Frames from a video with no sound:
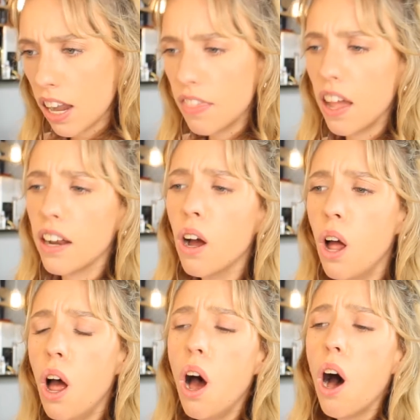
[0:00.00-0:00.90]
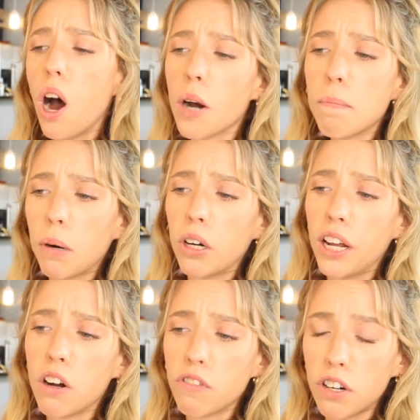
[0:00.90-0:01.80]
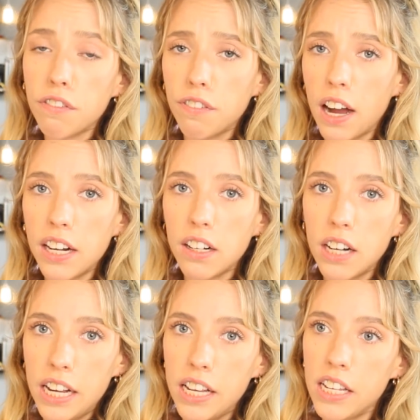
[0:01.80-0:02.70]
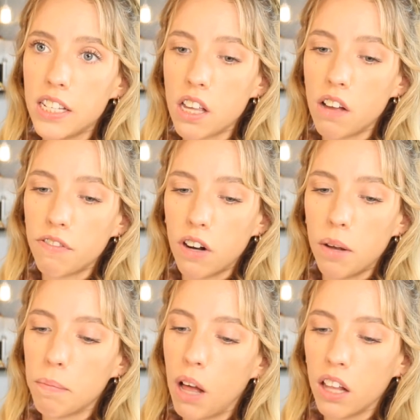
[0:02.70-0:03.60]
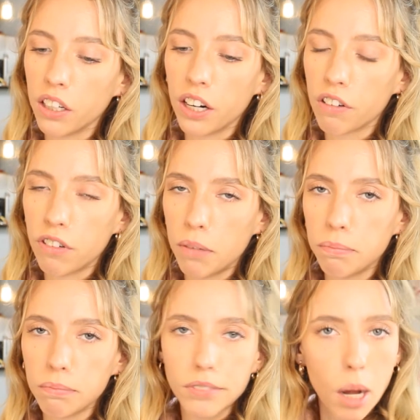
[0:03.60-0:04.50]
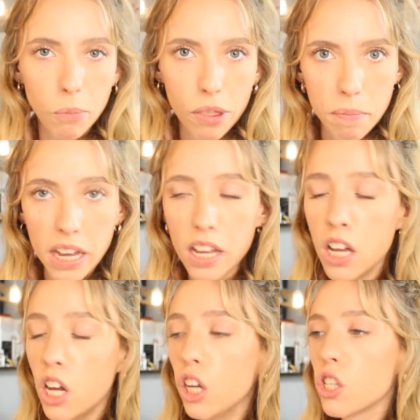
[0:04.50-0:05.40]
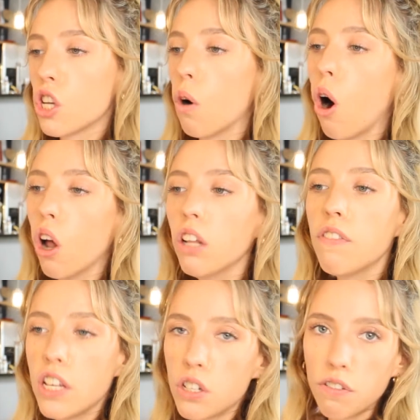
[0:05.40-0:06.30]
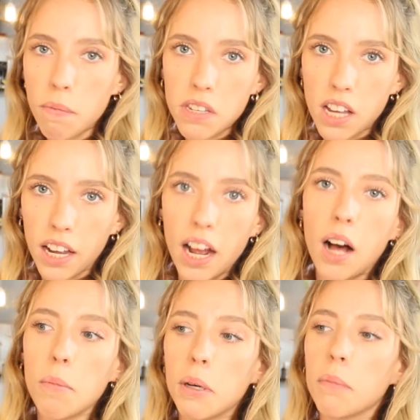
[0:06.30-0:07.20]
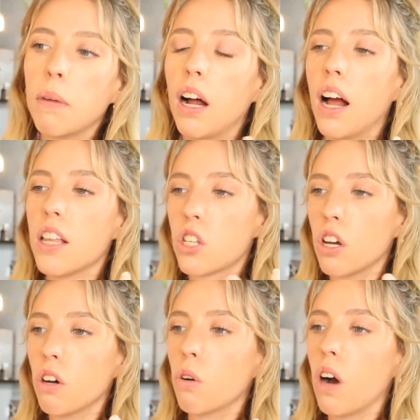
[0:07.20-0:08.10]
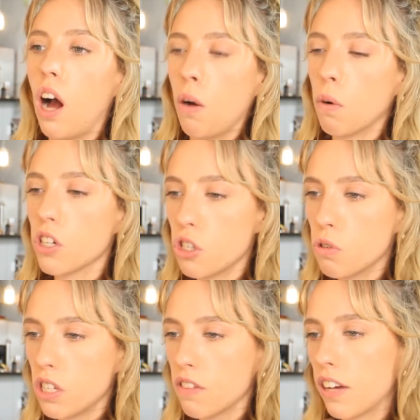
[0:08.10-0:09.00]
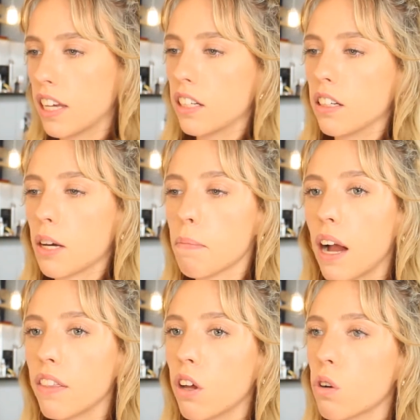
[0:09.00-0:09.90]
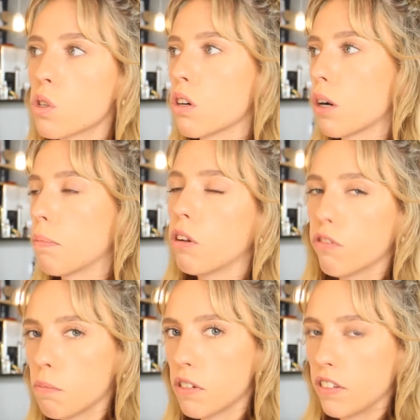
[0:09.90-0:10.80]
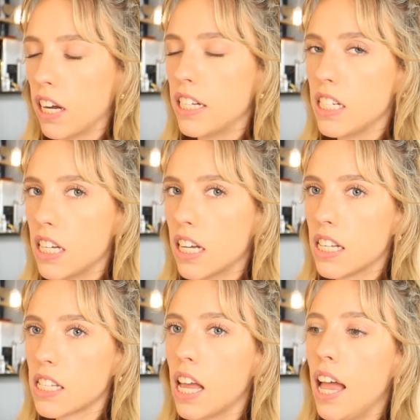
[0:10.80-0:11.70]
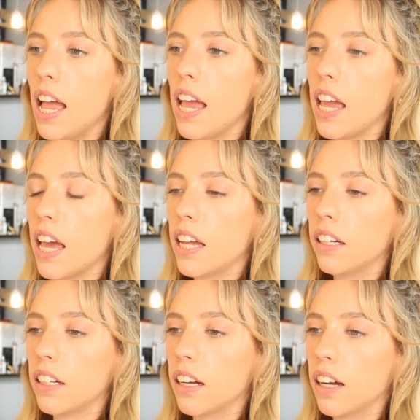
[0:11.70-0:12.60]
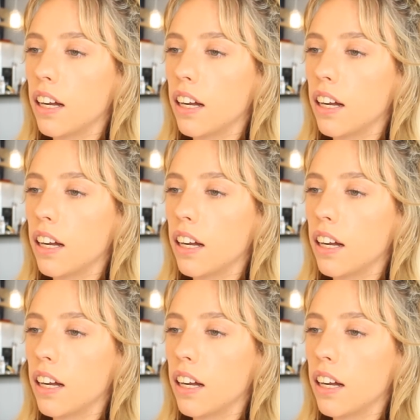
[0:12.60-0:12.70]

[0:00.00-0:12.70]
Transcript: And then Heart Burning Over a Fire is from a lyric from Come With Me. So all of these are from the second album, so I want to see if I can combine those or pull from different ideas and